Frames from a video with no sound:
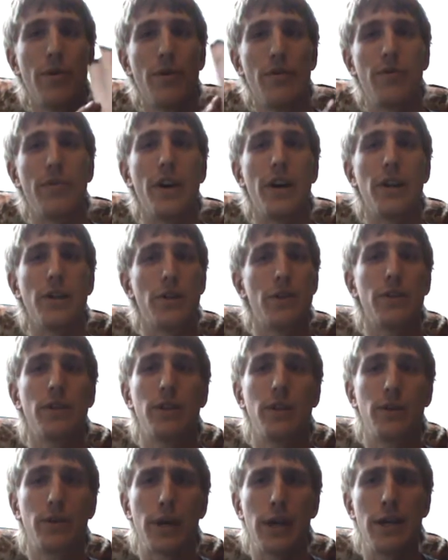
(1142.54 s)
to find all the
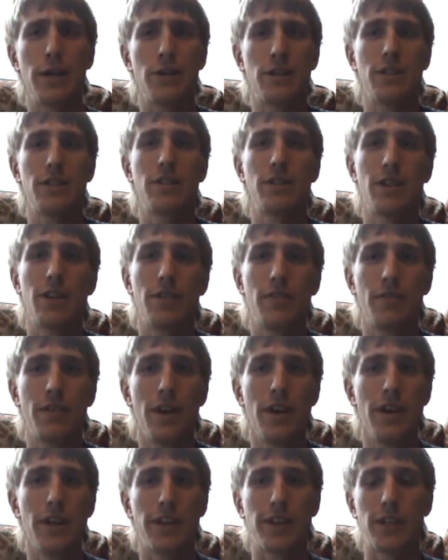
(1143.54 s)
locations of
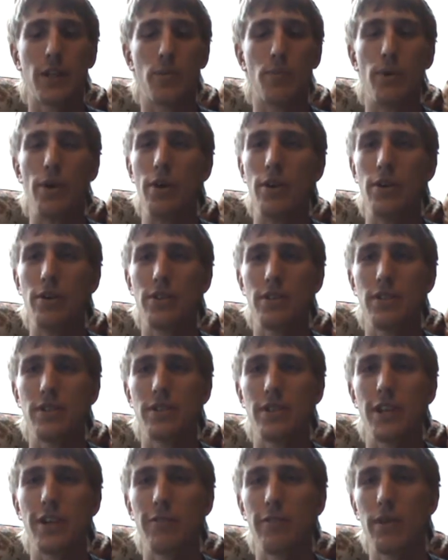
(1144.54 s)
like the birds and
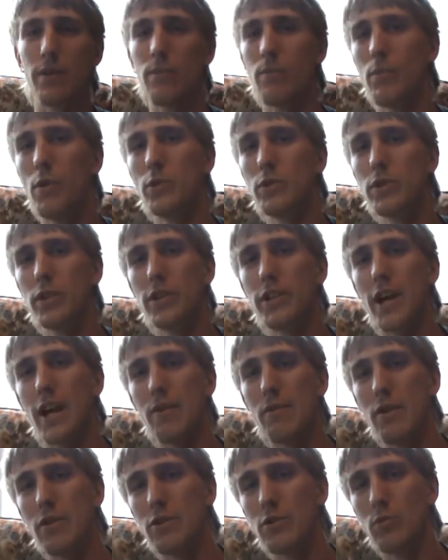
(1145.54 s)
stuff. Like most of the
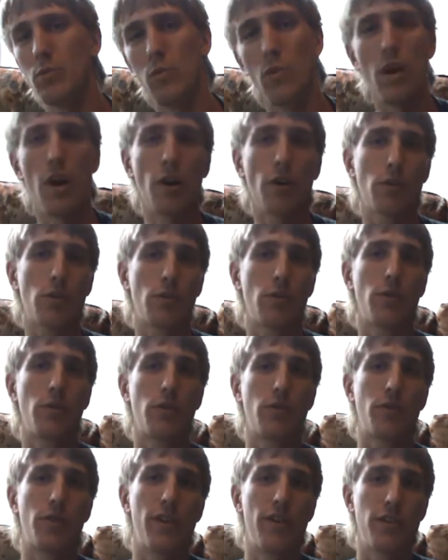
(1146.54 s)
time I just walk through
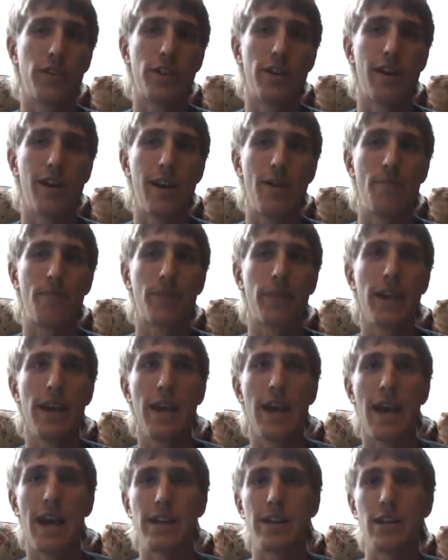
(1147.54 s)
the first time
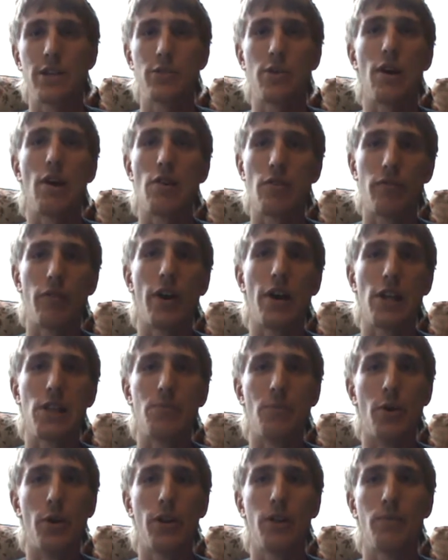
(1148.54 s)
and I try and find
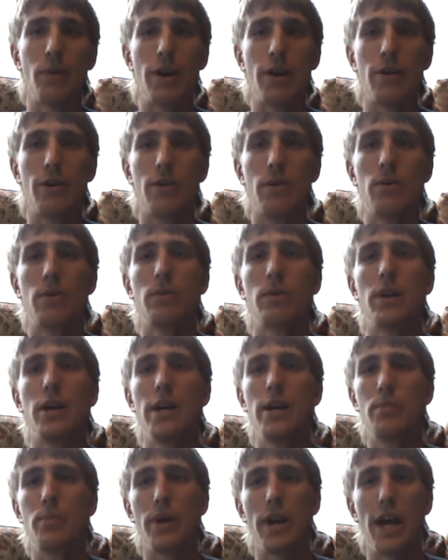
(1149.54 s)
them all on my own.
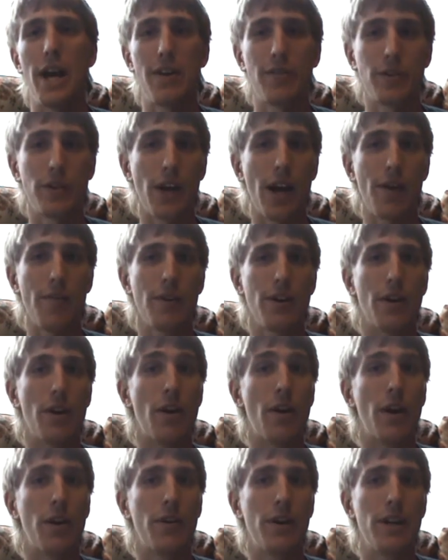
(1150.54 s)
But after having
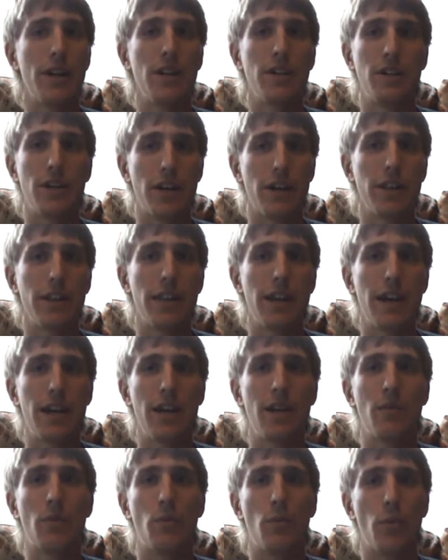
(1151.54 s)
already done
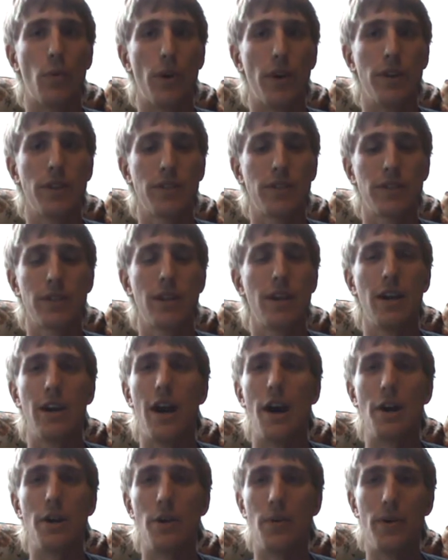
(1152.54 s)
that once,
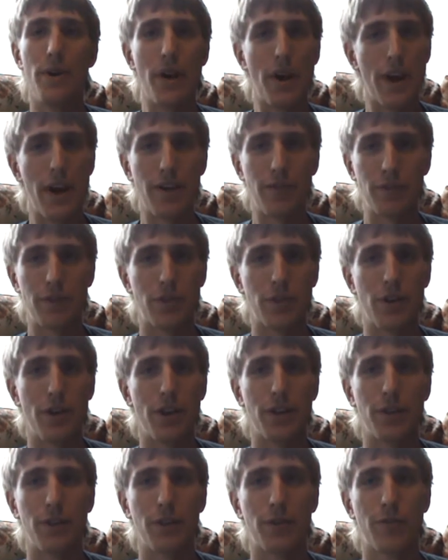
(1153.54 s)
I don't want to have to try
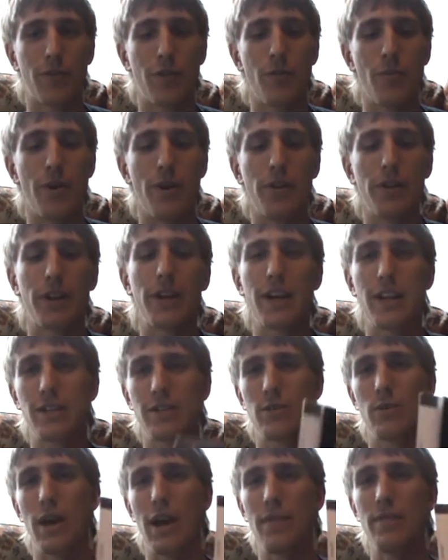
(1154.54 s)
and look for them all again.
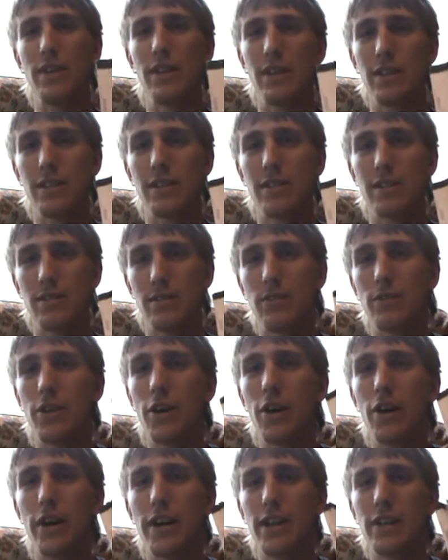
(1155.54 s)
So having this
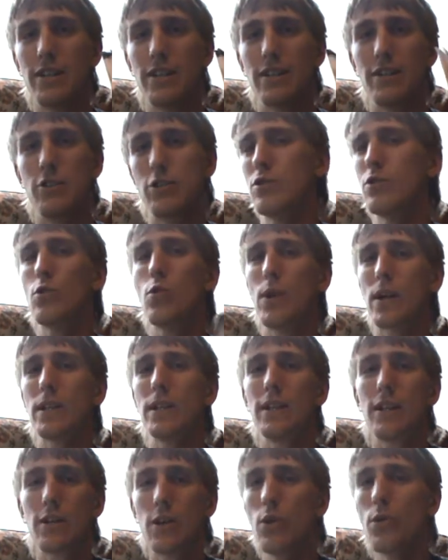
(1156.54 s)
guide to just
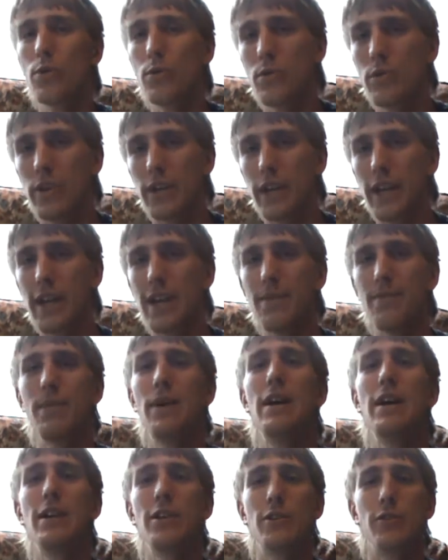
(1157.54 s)
quickly go through the game
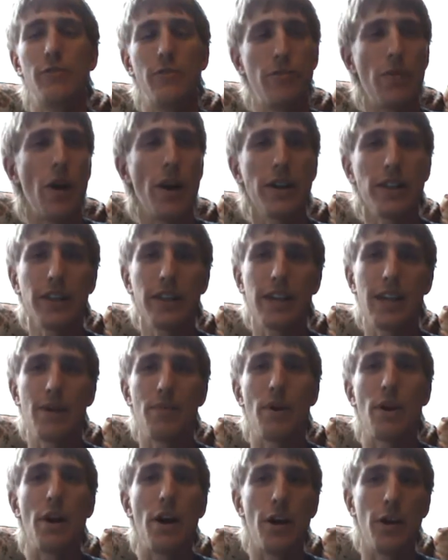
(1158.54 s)
to finally get
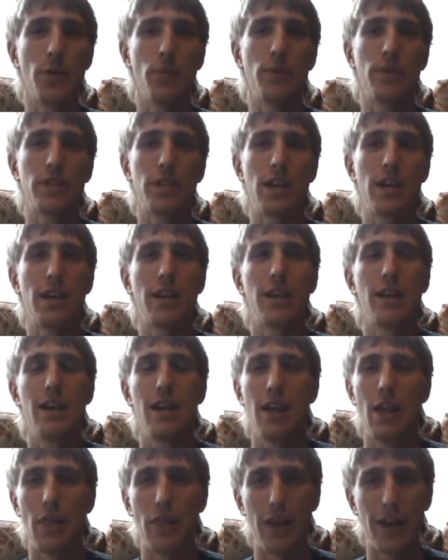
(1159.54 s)
my 100%,
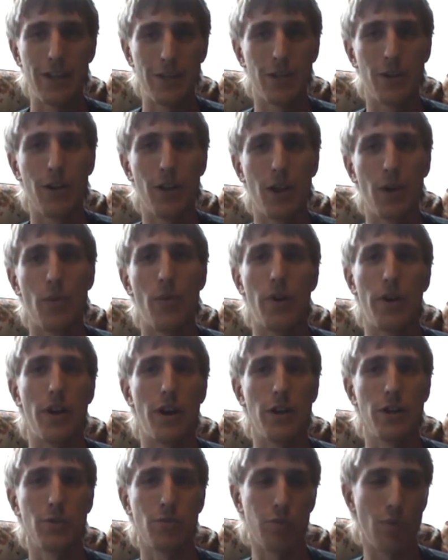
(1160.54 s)
that's all I want.
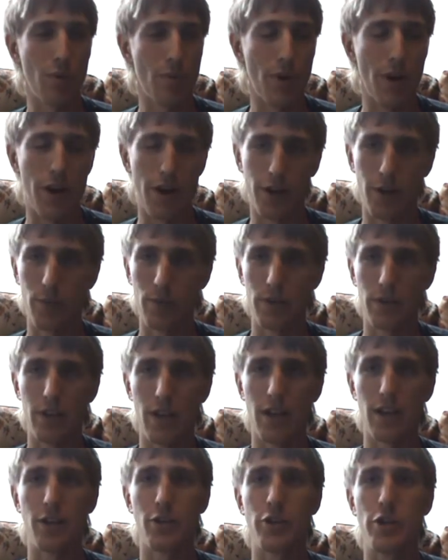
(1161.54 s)
I just want my
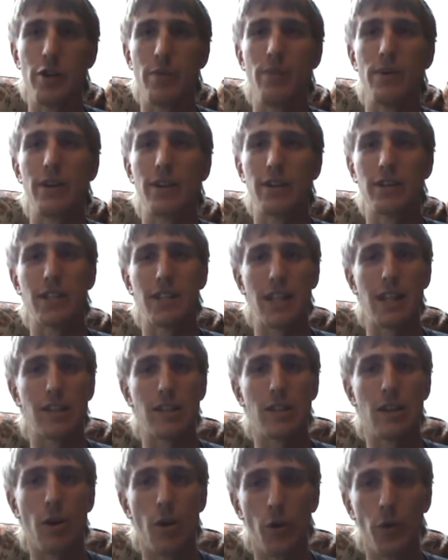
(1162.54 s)
100% achievement, because that's
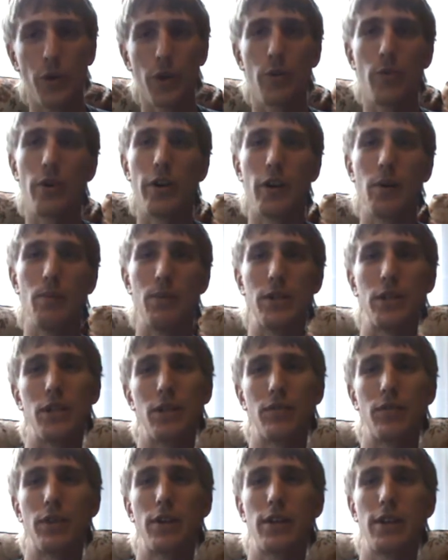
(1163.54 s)
the only one I'm
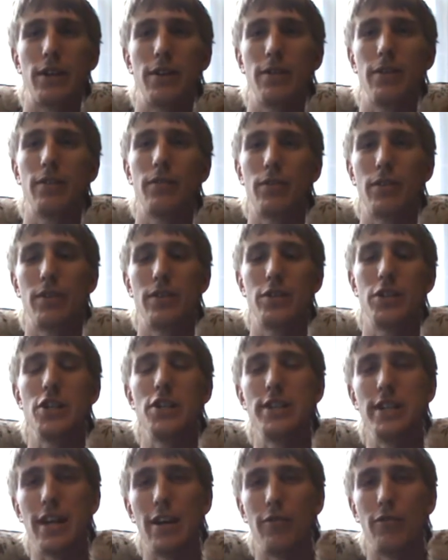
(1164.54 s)
missing for
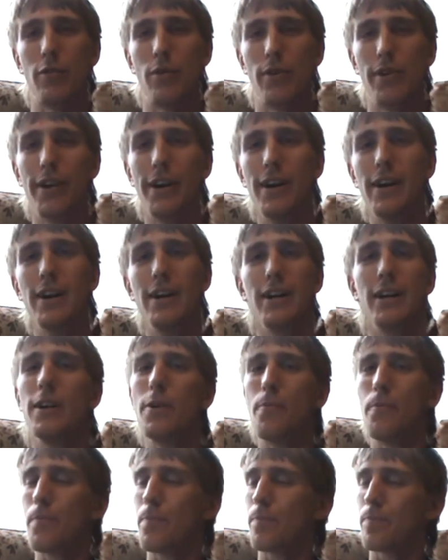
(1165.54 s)
GTA 4.
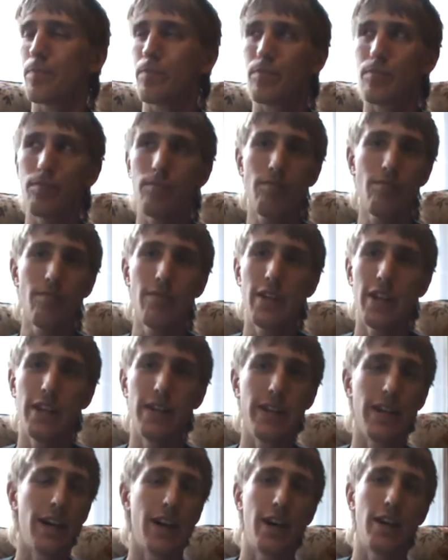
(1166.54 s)

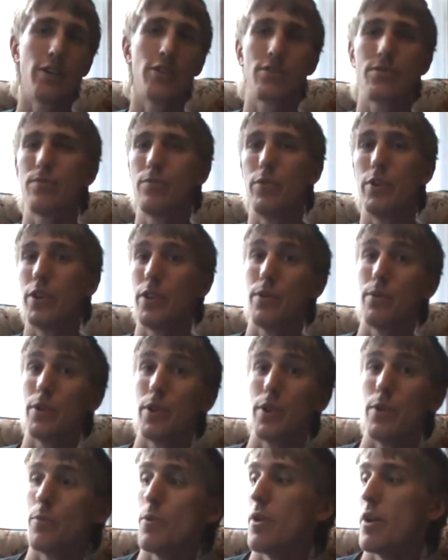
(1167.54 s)
And yeah, I just
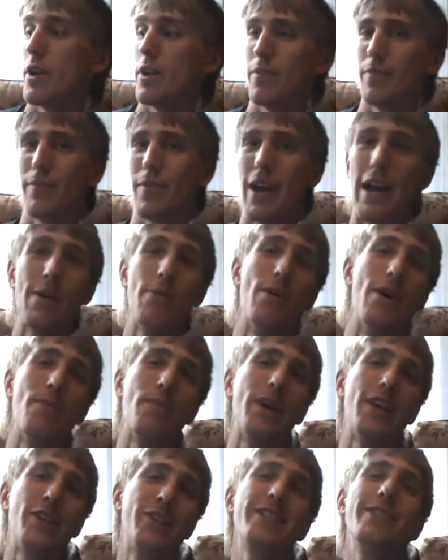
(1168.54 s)
really want
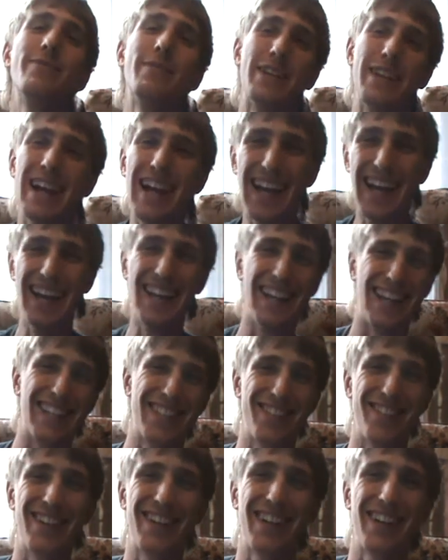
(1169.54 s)
my achievement.
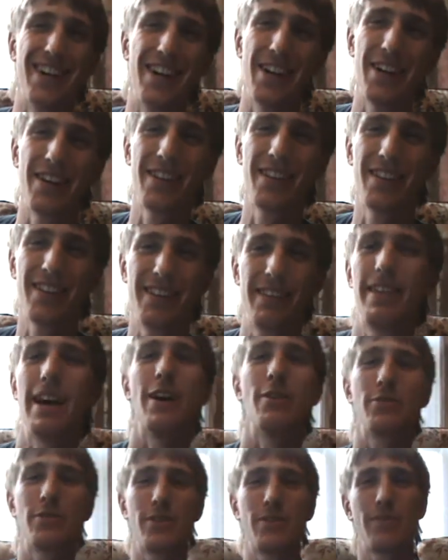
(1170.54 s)
It's like
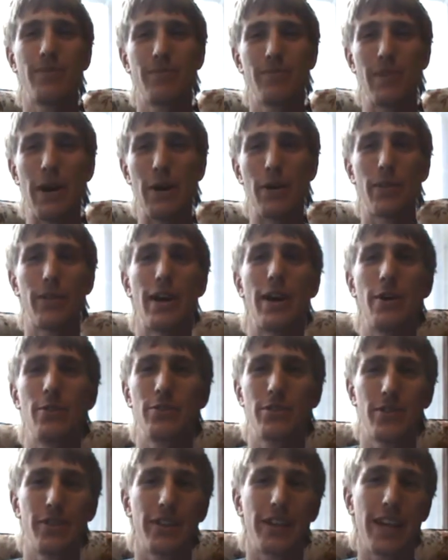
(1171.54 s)
100,000 out of
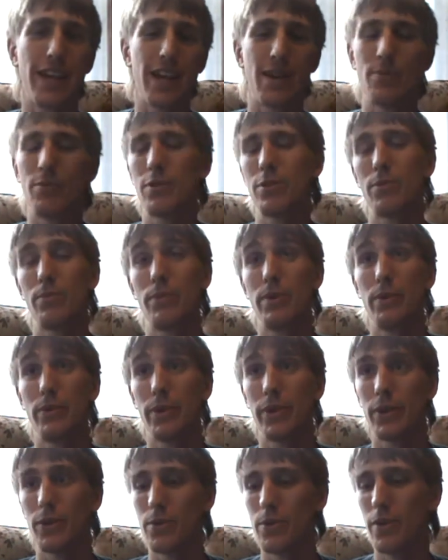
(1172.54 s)
1,000 the game, which would be
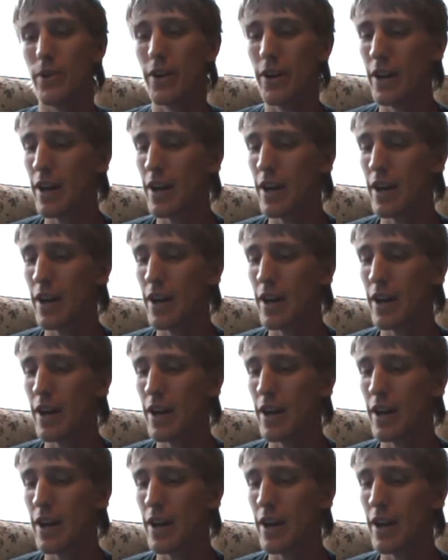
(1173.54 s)
really cool.